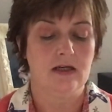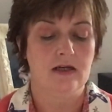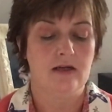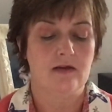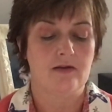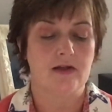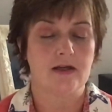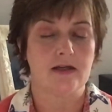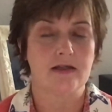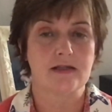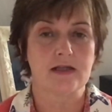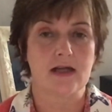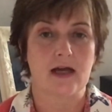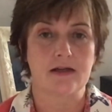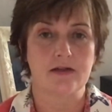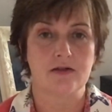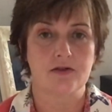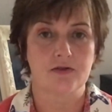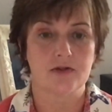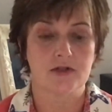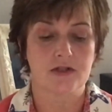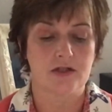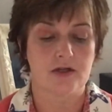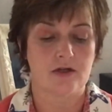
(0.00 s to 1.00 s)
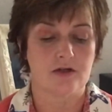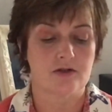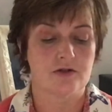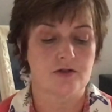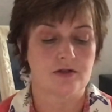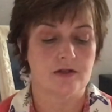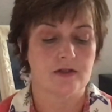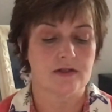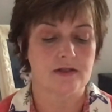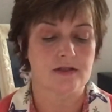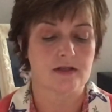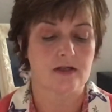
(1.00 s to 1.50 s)
Then Daniel returned
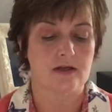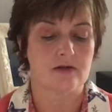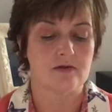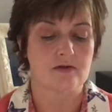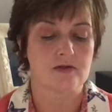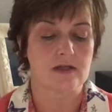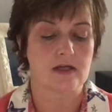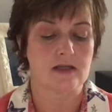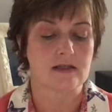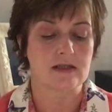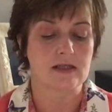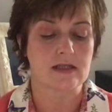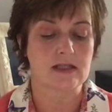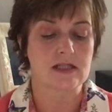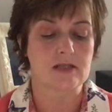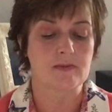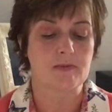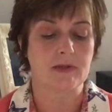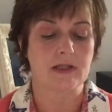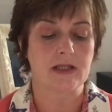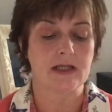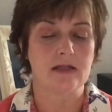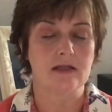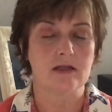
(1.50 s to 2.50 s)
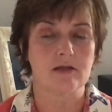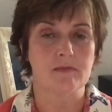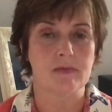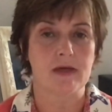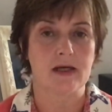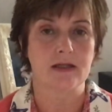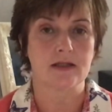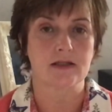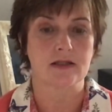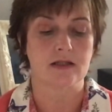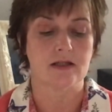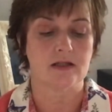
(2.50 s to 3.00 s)
to his house and explained the
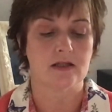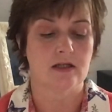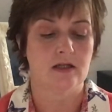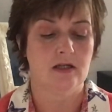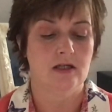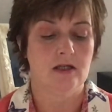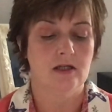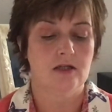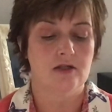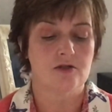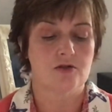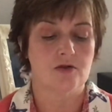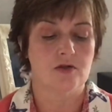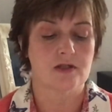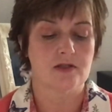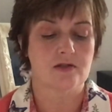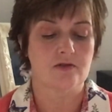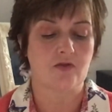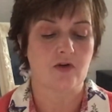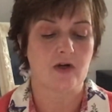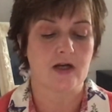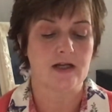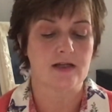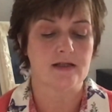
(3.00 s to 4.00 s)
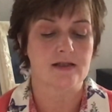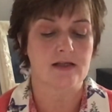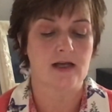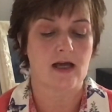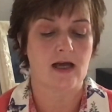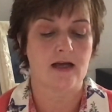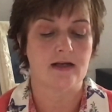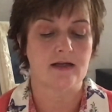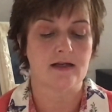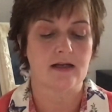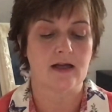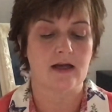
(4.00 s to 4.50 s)
matter to his friends
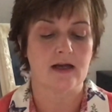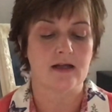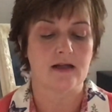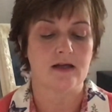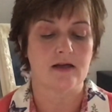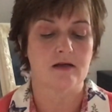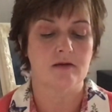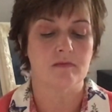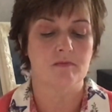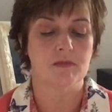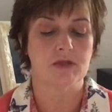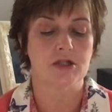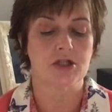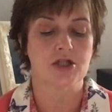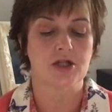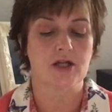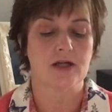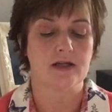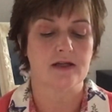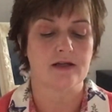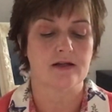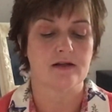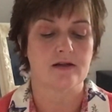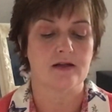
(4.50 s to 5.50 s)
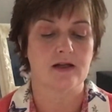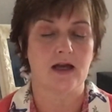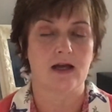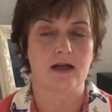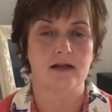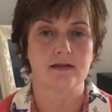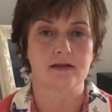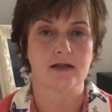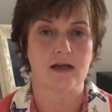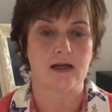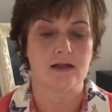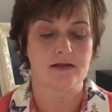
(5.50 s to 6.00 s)
Hananiah, Mishael,
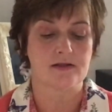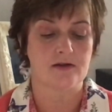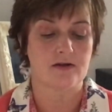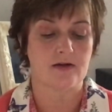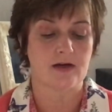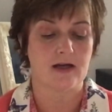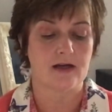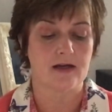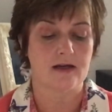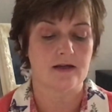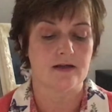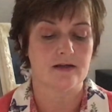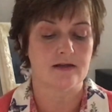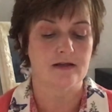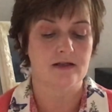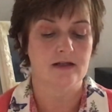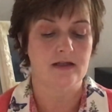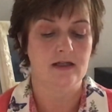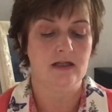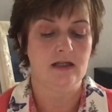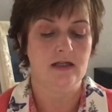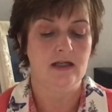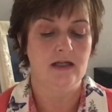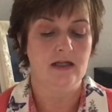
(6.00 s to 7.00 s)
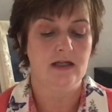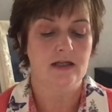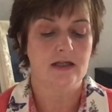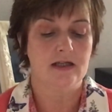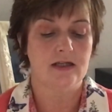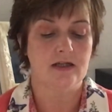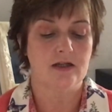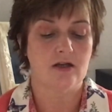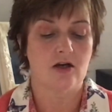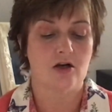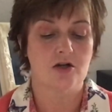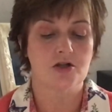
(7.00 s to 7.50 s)
and Azariah.
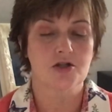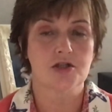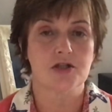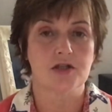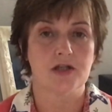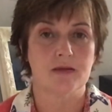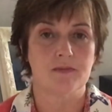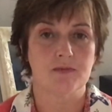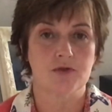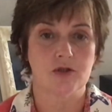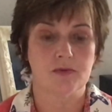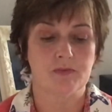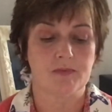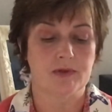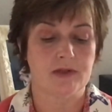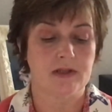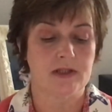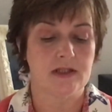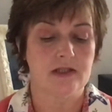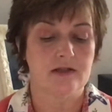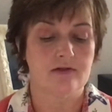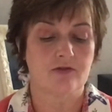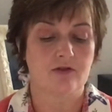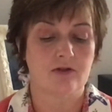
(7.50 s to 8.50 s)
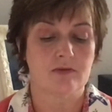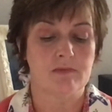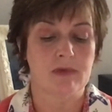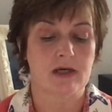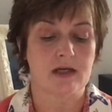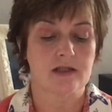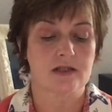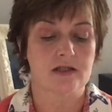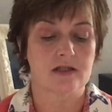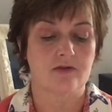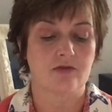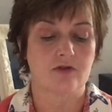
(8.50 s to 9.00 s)
He urged them to plead for
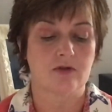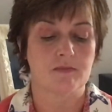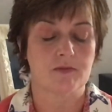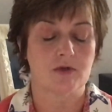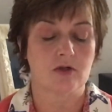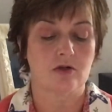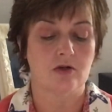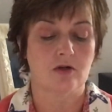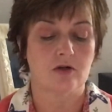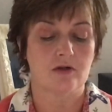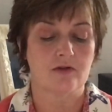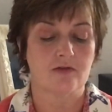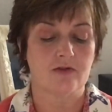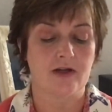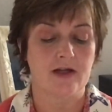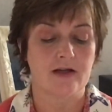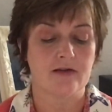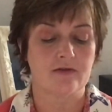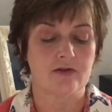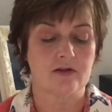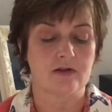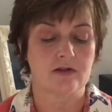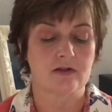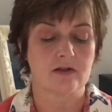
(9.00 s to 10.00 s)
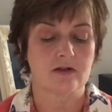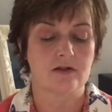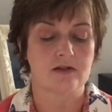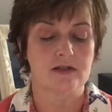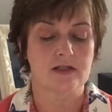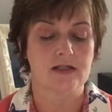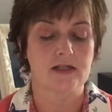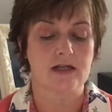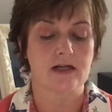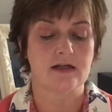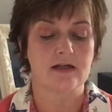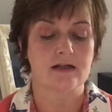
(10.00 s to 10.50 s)
mercy from the God of heaven
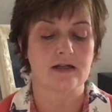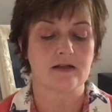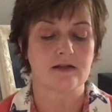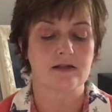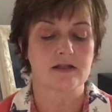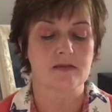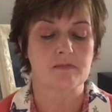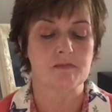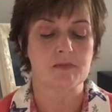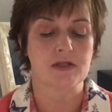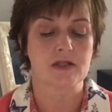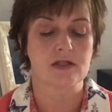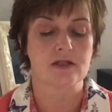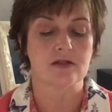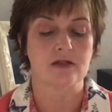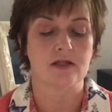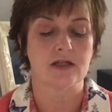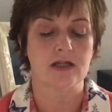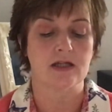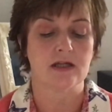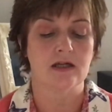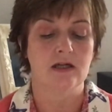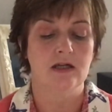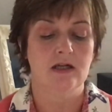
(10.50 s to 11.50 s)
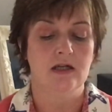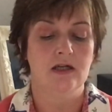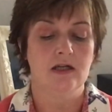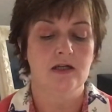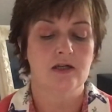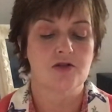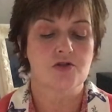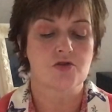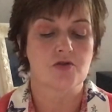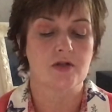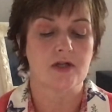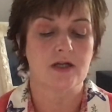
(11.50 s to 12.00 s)
concerning this mystery,
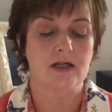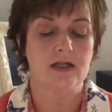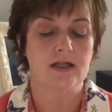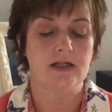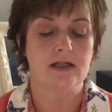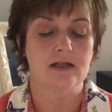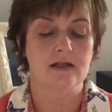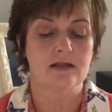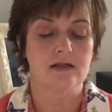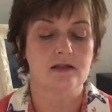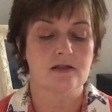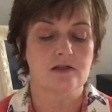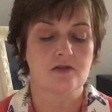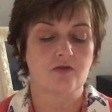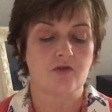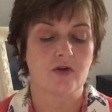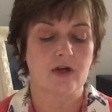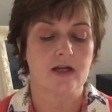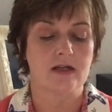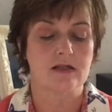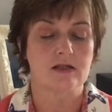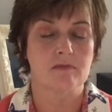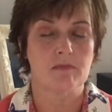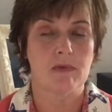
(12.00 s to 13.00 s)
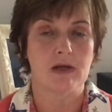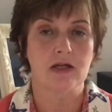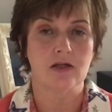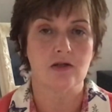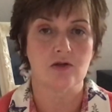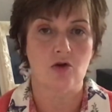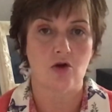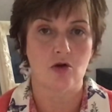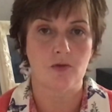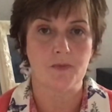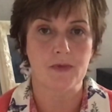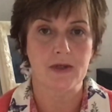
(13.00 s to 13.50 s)
so that he and his friends might
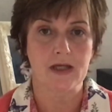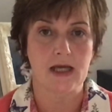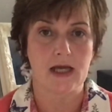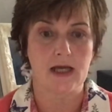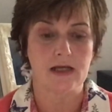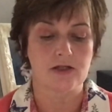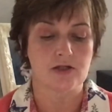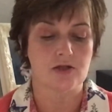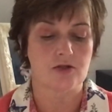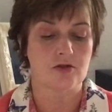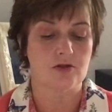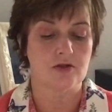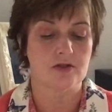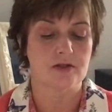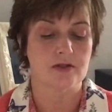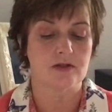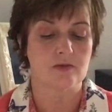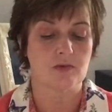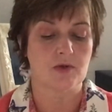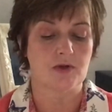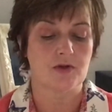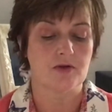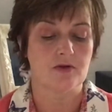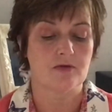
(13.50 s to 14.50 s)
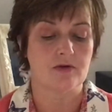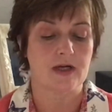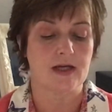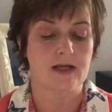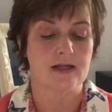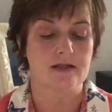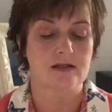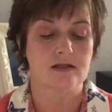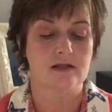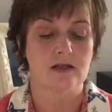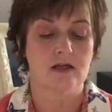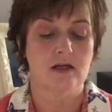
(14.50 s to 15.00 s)
not be executed with the
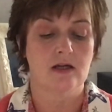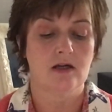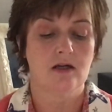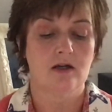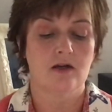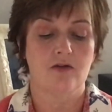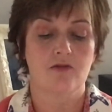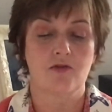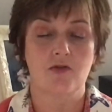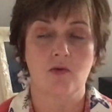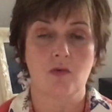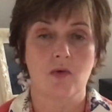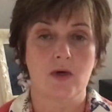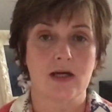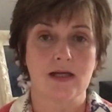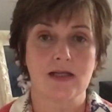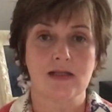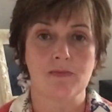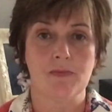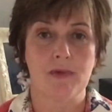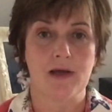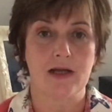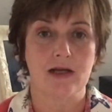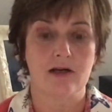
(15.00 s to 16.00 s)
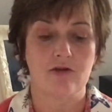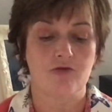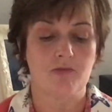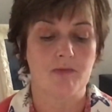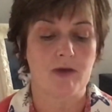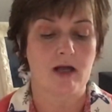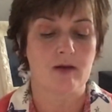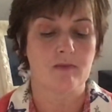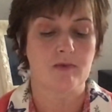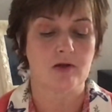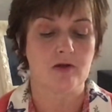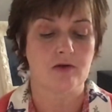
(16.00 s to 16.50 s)
rest of the wise men of
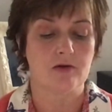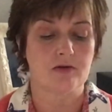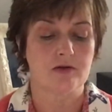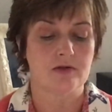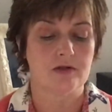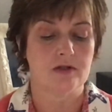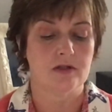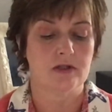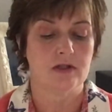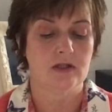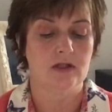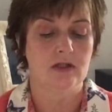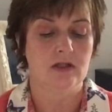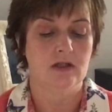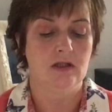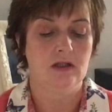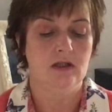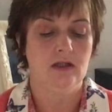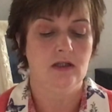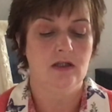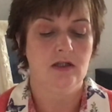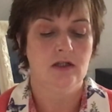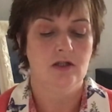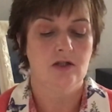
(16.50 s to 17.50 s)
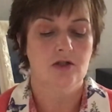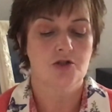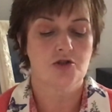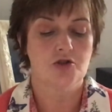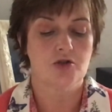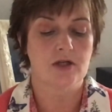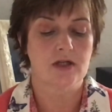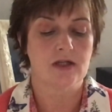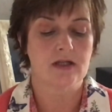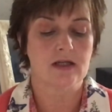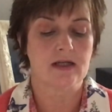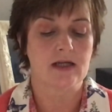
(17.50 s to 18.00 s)
Babylon.
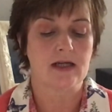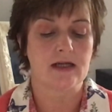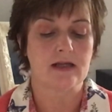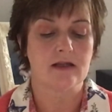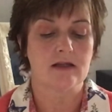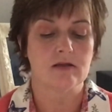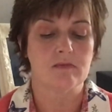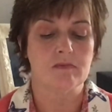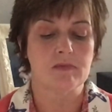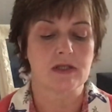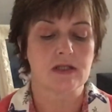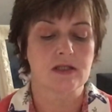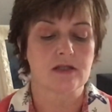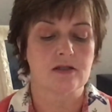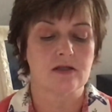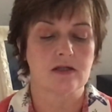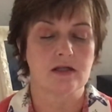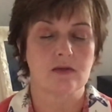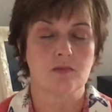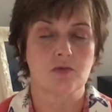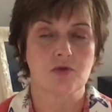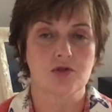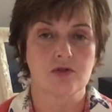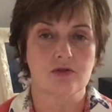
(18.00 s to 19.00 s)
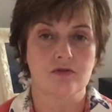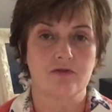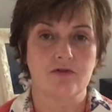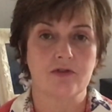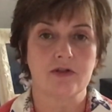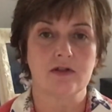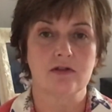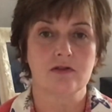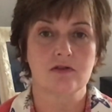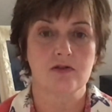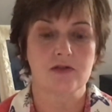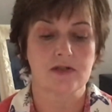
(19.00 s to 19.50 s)
During the night, the mystery was
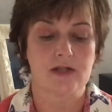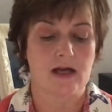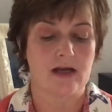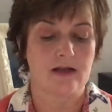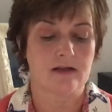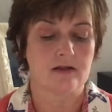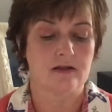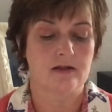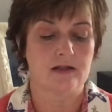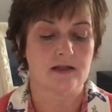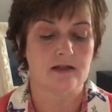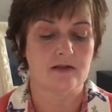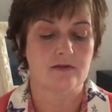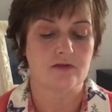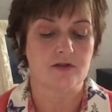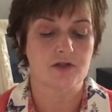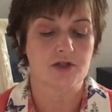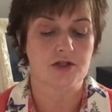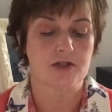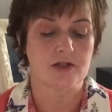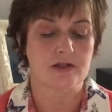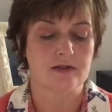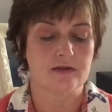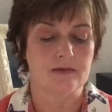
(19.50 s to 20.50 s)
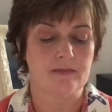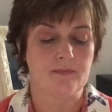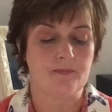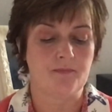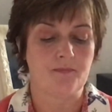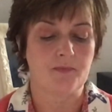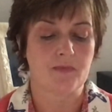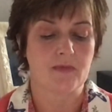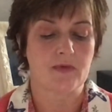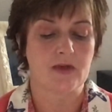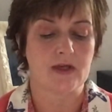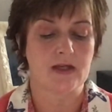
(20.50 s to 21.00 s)
revealed to Daniel in a vision.
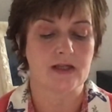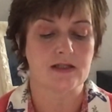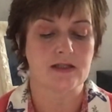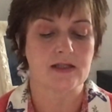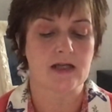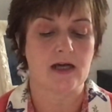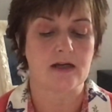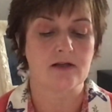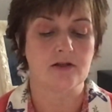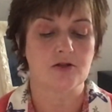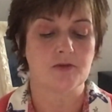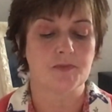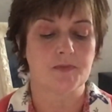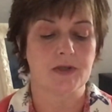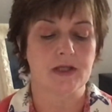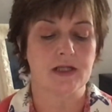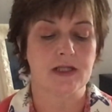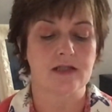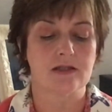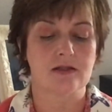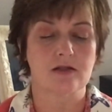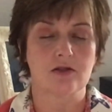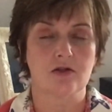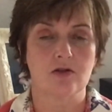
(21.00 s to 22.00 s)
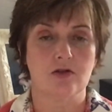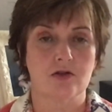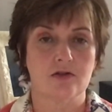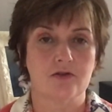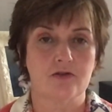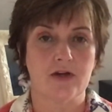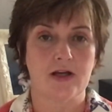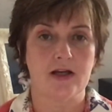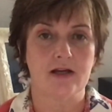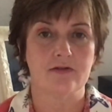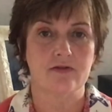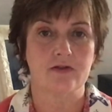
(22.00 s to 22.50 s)
Then Daniel praised the God
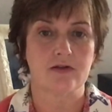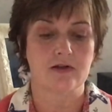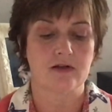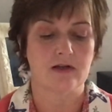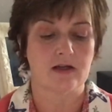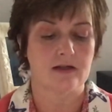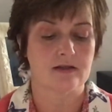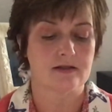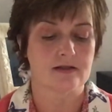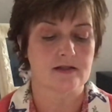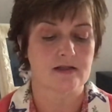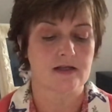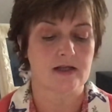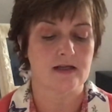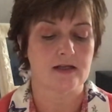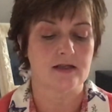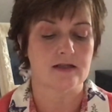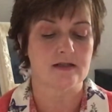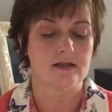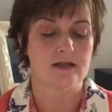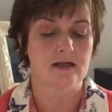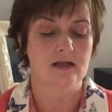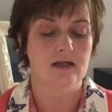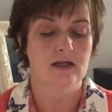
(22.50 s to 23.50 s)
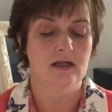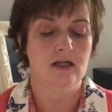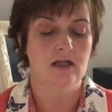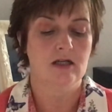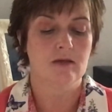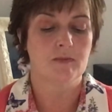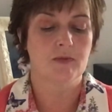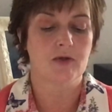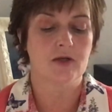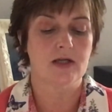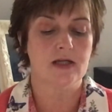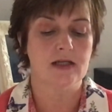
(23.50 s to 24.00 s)
of heaven and said,
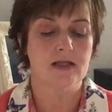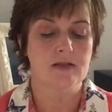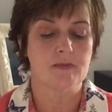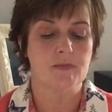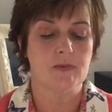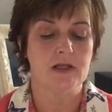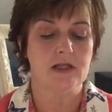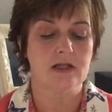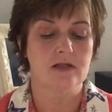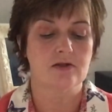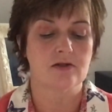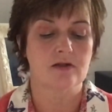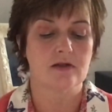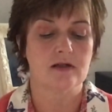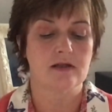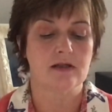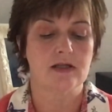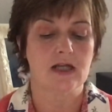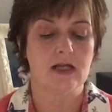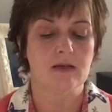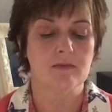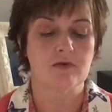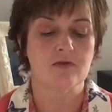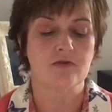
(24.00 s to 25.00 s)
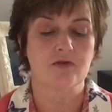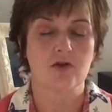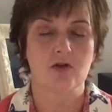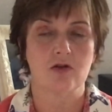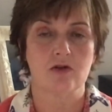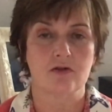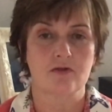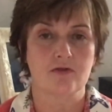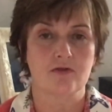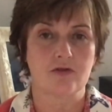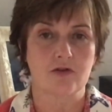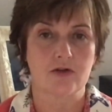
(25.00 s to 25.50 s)
"Praise be to the name of
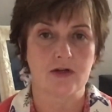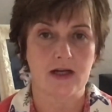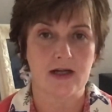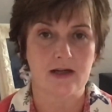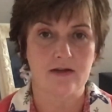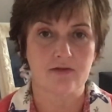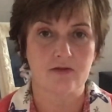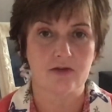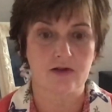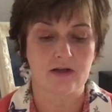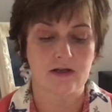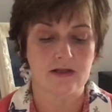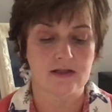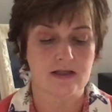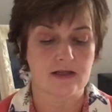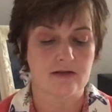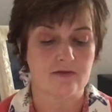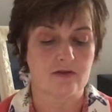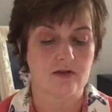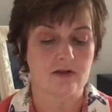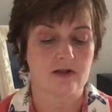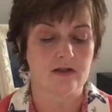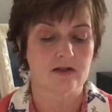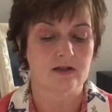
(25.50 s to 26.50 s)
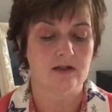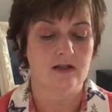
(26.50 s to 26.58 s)
God for ever and ever.